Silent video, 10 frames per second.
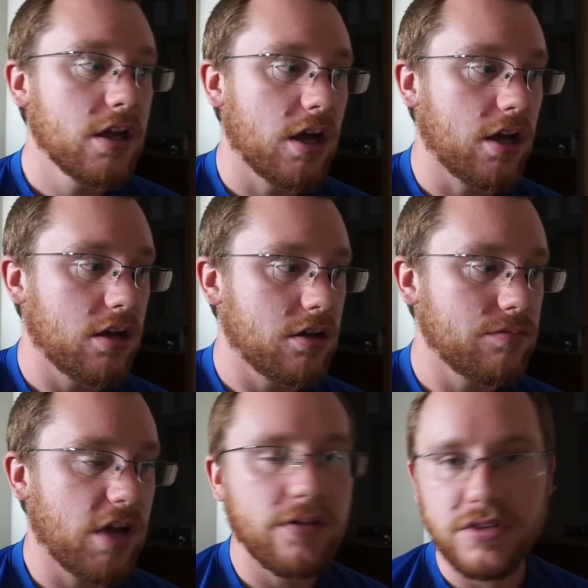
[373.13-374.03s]

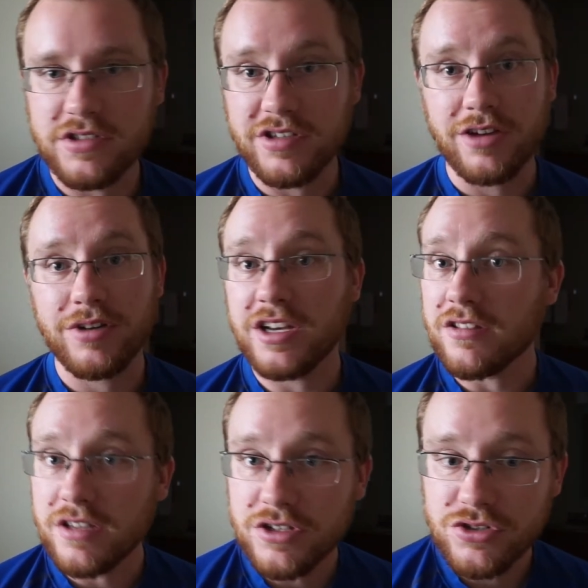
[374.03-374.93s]
Obviously I ran
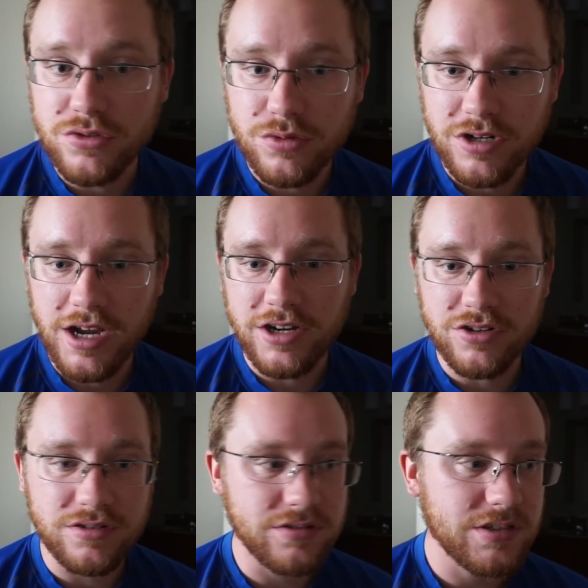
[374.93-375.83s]
into the issue where I
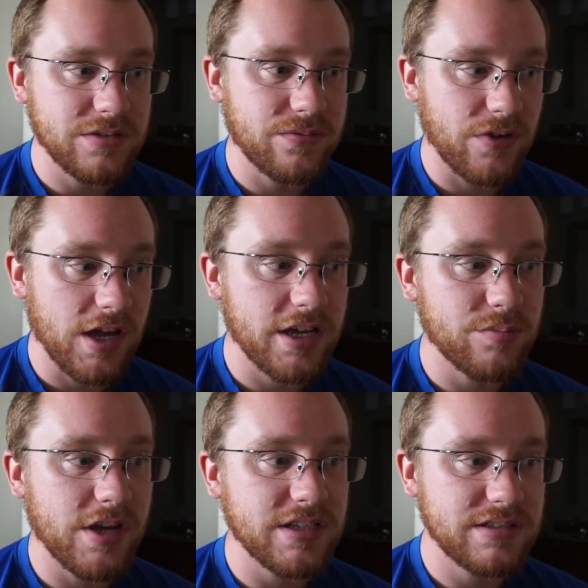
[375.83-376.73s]
couldn't find
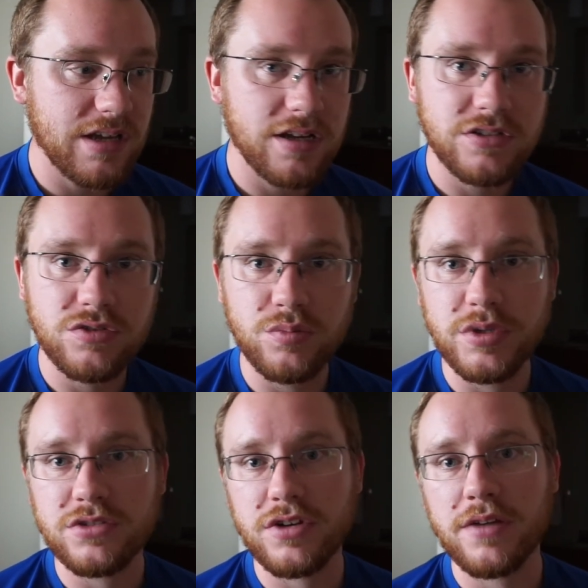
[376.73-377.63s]
my stock
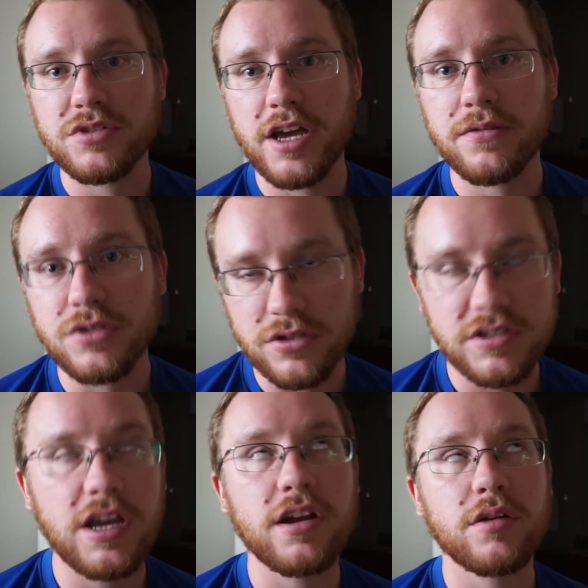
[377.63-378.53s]
two-piece drive shaft.
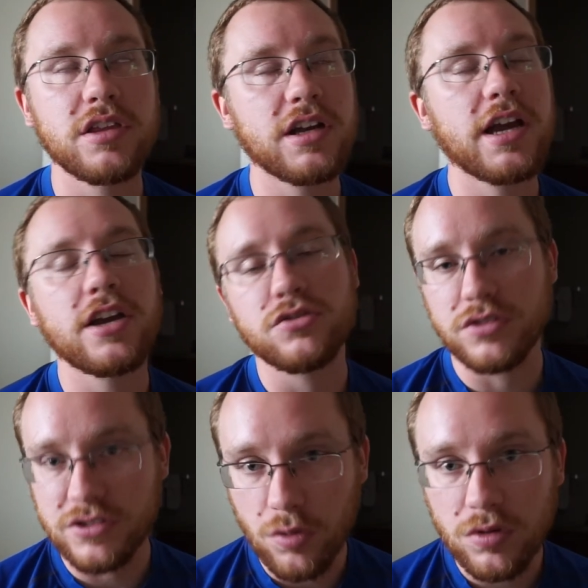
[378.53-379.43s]
Turns out I think I
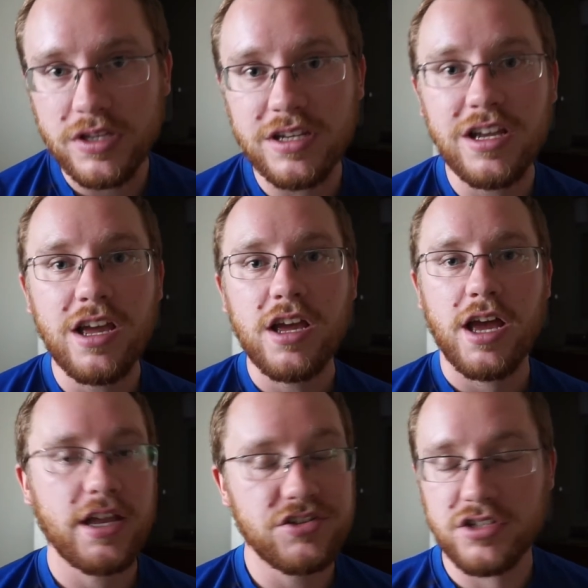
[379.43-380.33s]
actually sold it.
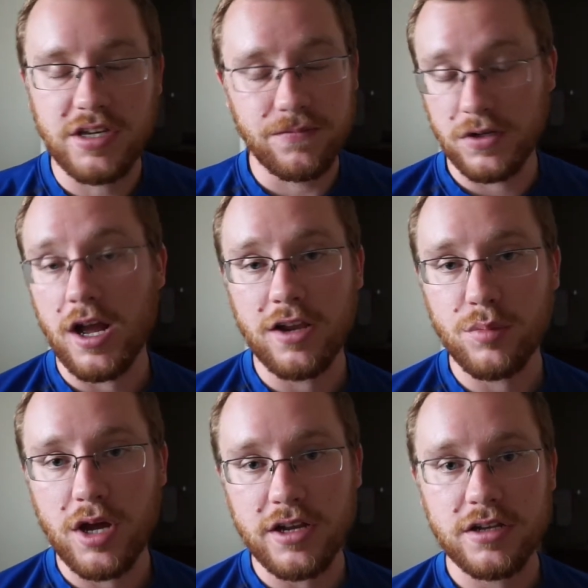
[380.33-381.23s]
I just had forgotten
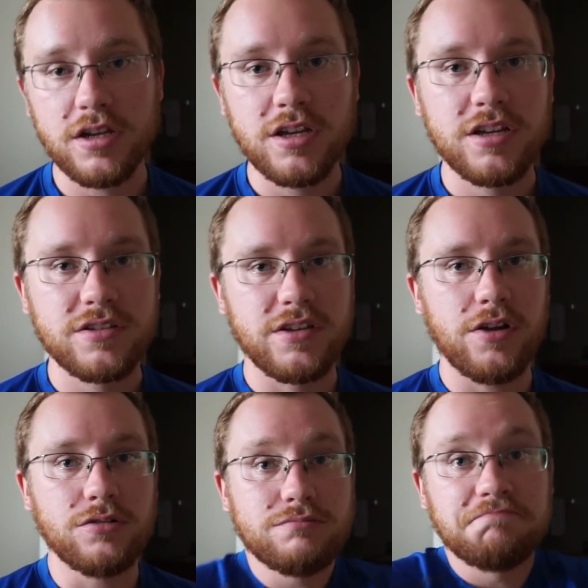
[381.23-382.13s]
about it.
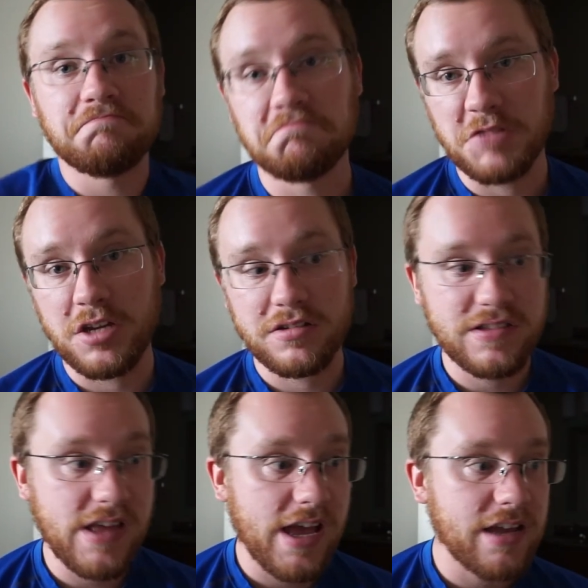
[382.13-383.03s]
So there's
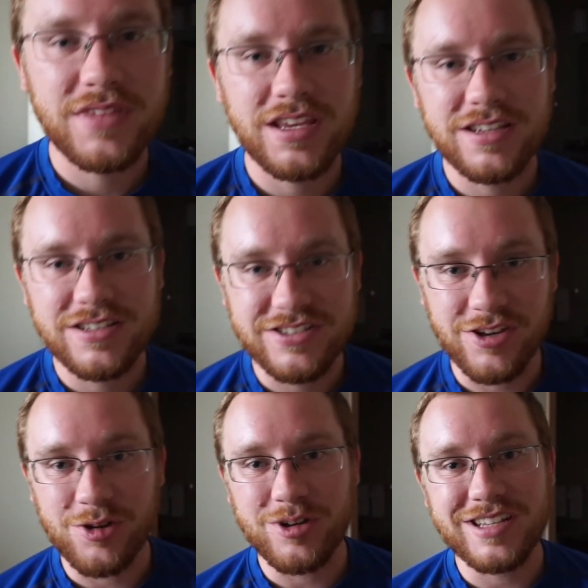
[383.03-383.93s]
that.
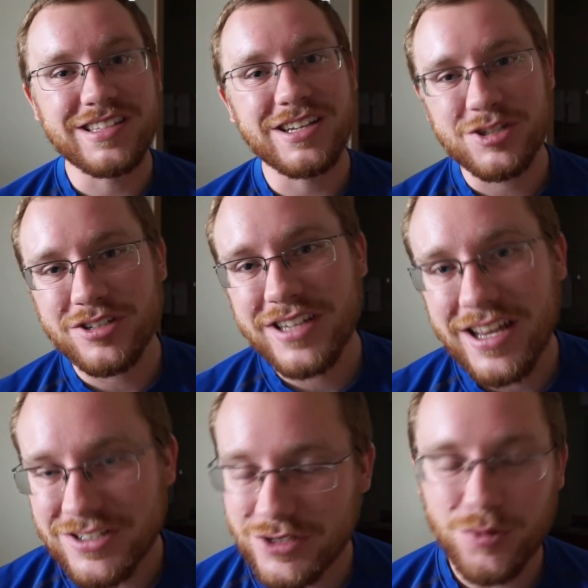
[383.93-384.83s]
So essentially
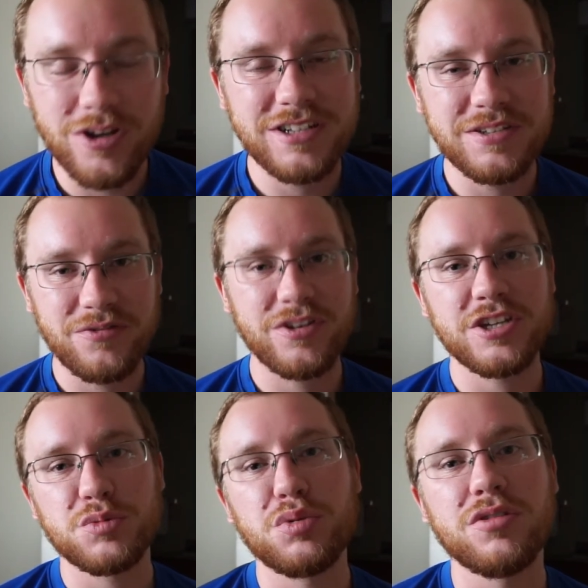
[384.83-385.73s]
I just wanted to
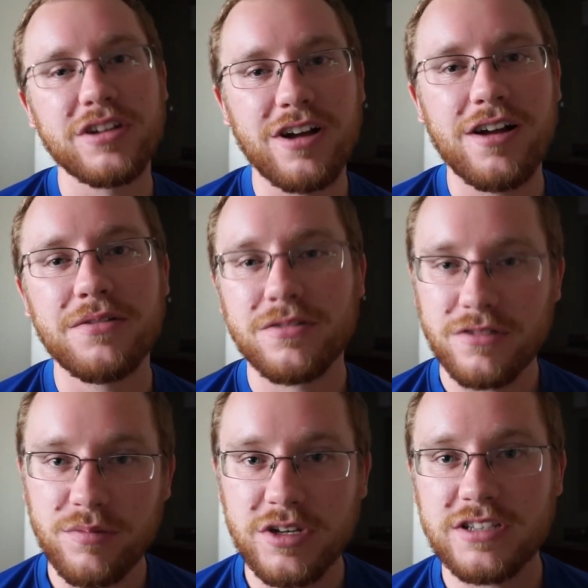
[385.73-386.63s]
finish pulling off the
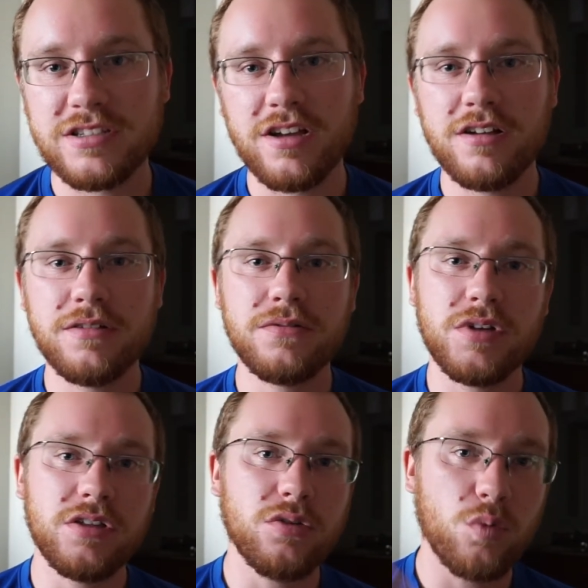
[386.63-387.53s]
remnants of
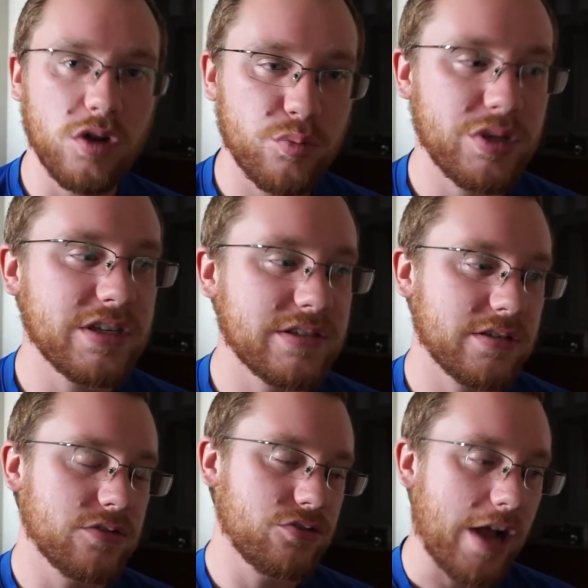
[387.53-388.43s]
the
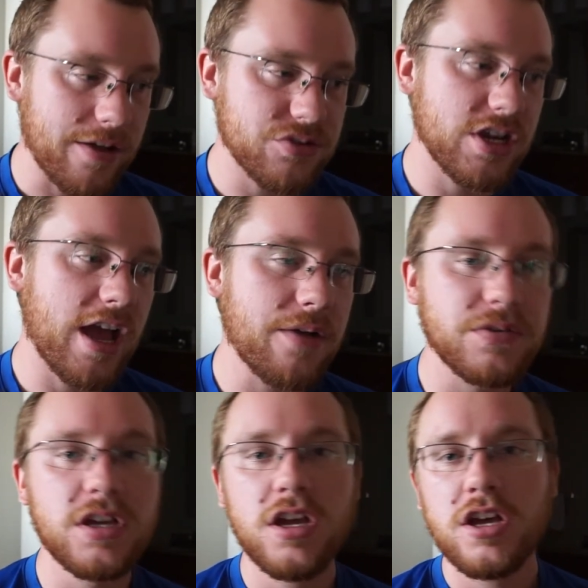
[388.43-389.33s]
one-piece drive
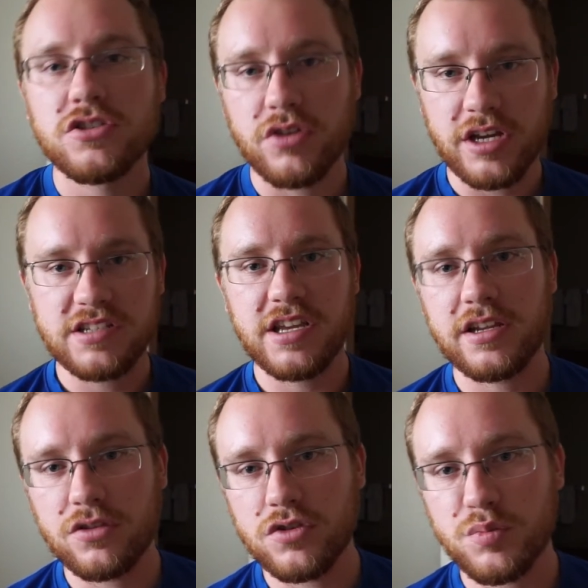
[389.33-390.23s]
shaft so I could
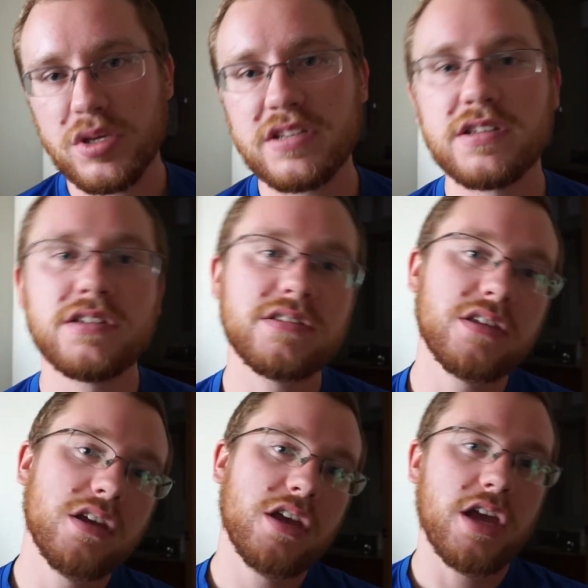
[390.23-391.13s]
take those pieces
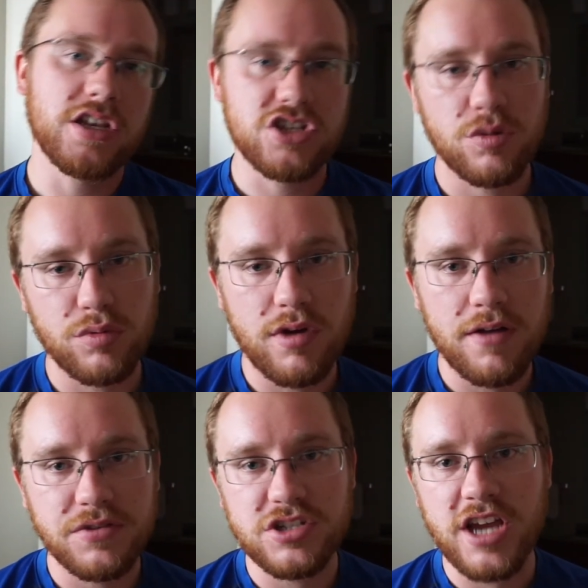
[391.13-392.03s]
and ship them
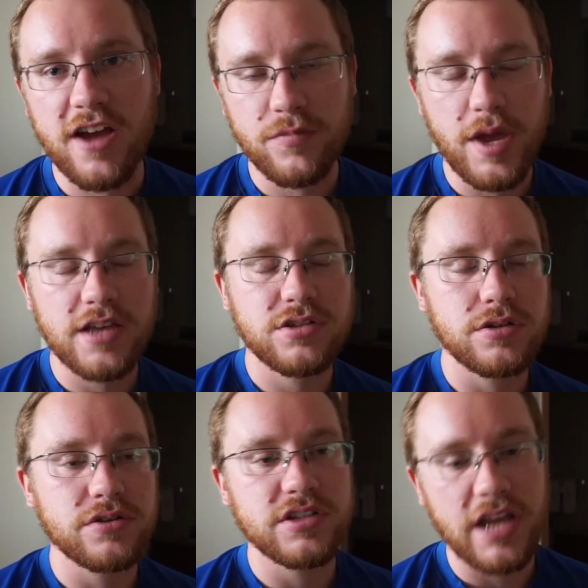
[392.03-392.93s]
off to Shaft
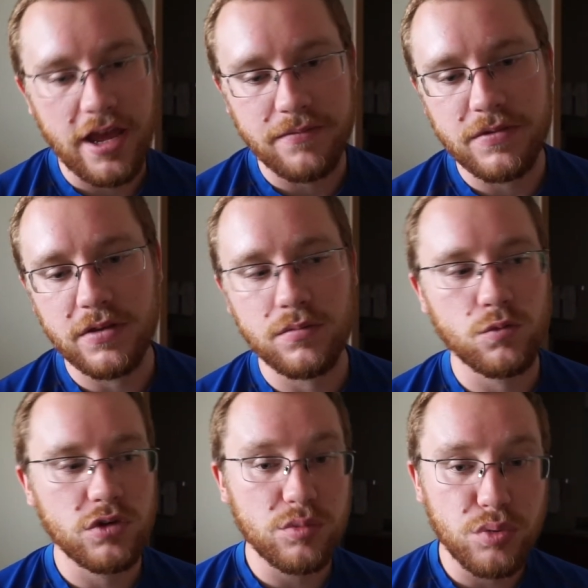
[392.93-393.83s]
Masters and have them
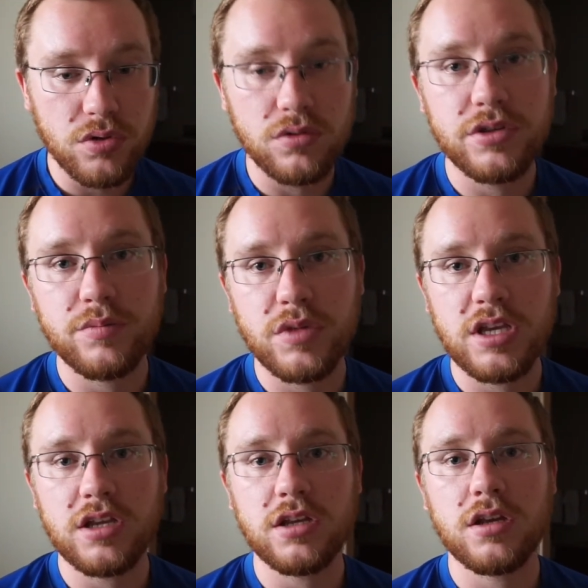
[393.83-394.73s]
rebuild
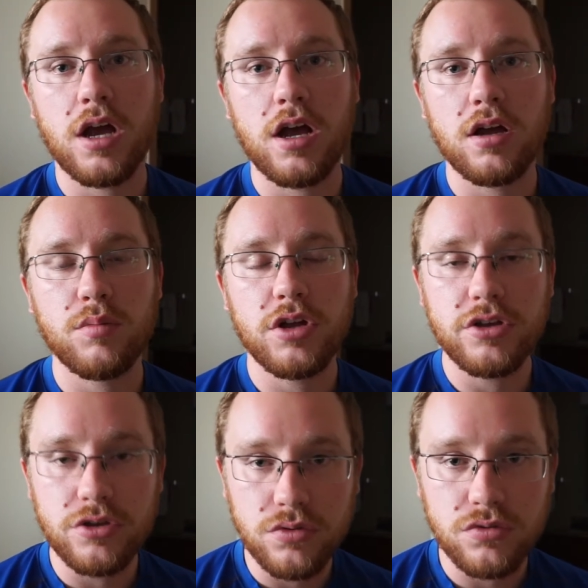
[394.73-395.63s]
me a
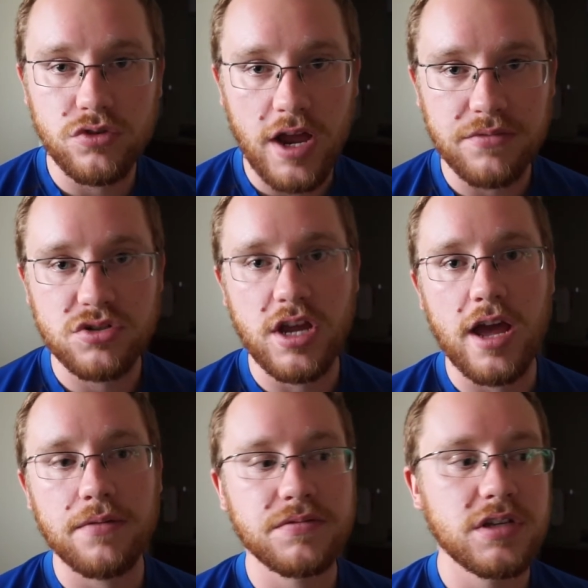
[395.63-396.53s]
new drive
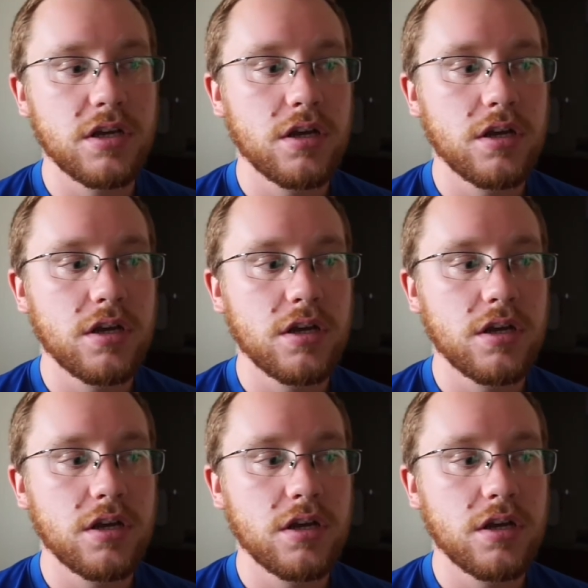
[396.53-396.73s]
shaft